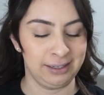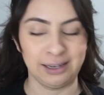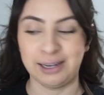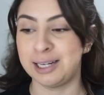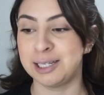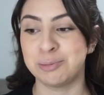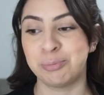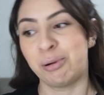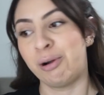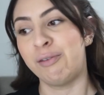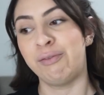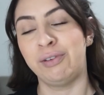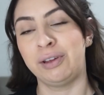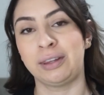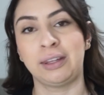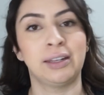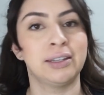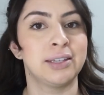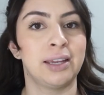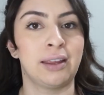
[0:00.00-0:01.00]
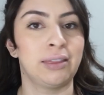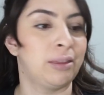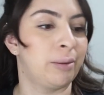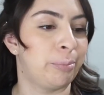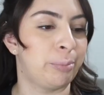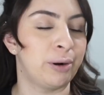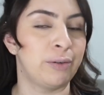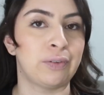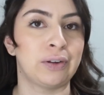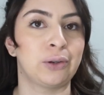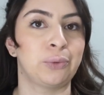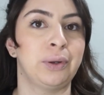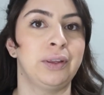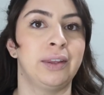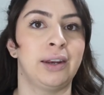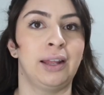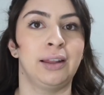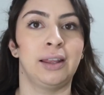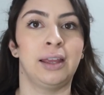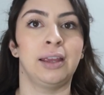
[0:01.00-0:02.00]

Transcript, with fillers: it's perfect. It's like the perfect green that I